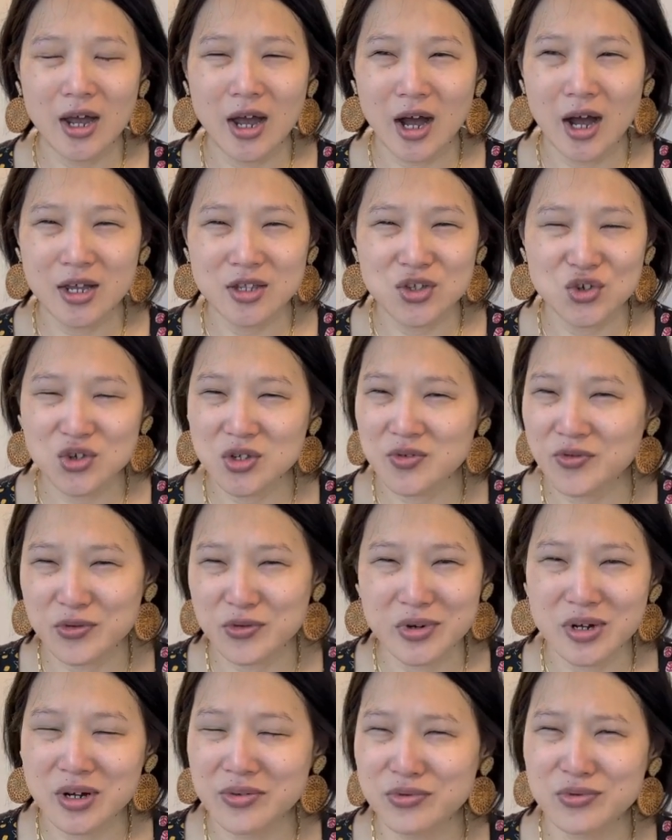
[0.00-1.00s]
It's just, for
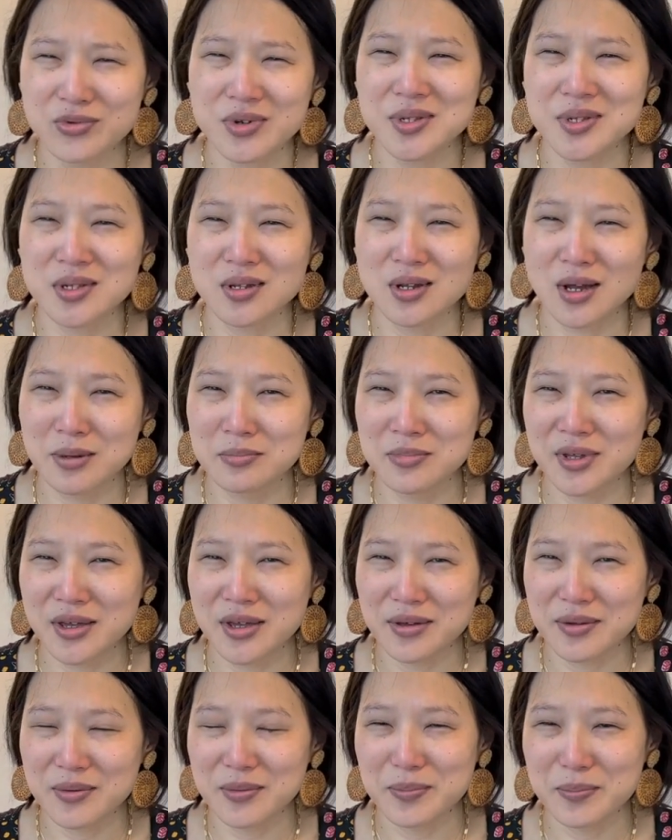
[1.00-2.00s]
whatever reason, I'm
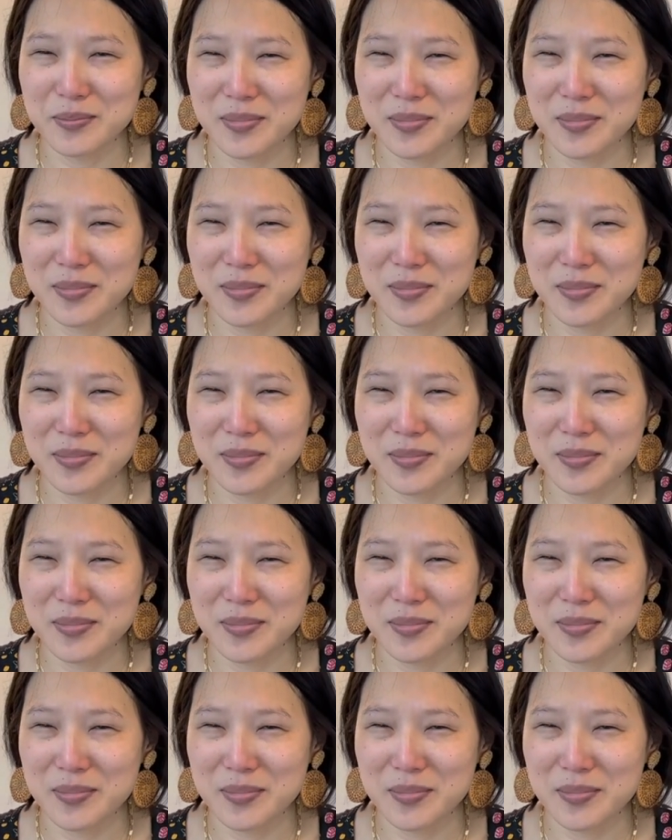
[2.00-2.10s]
like